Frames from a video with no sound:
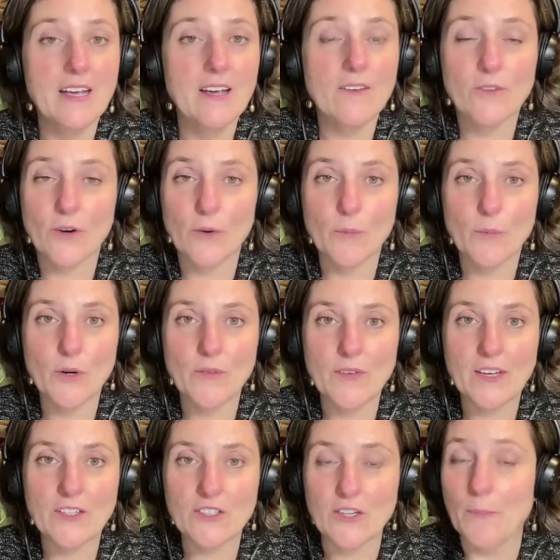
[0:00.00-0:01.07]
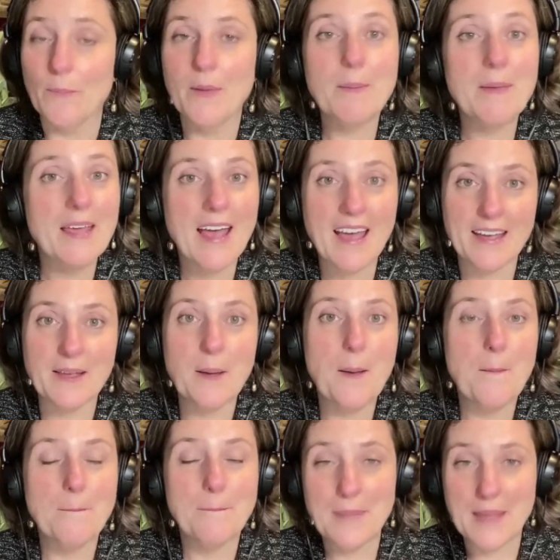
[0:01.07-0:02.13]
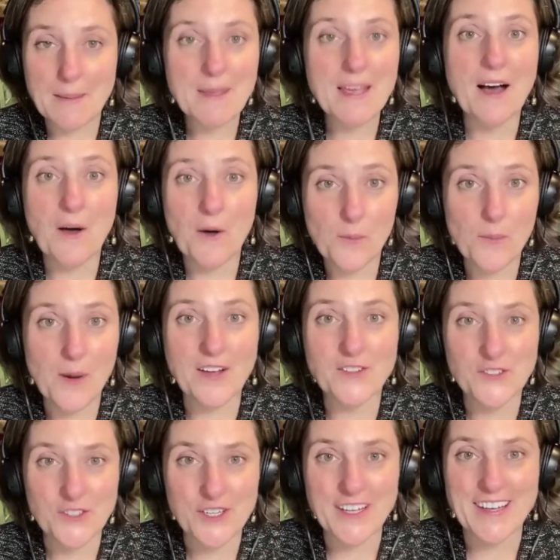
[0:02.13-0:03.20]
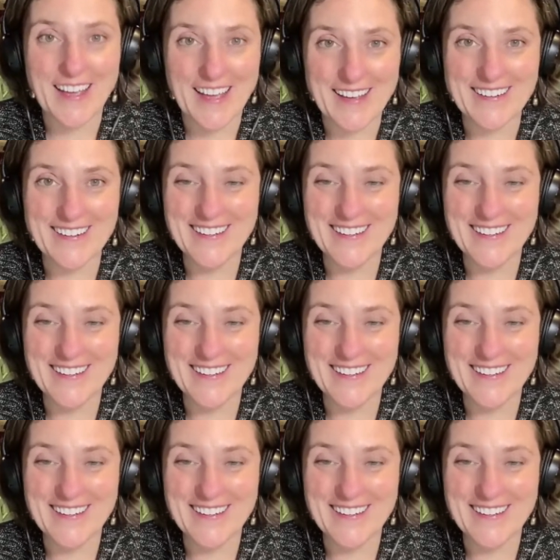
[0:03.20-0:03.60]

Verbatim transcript: for motivation. Maybe, heck, maybe I'll watch it again.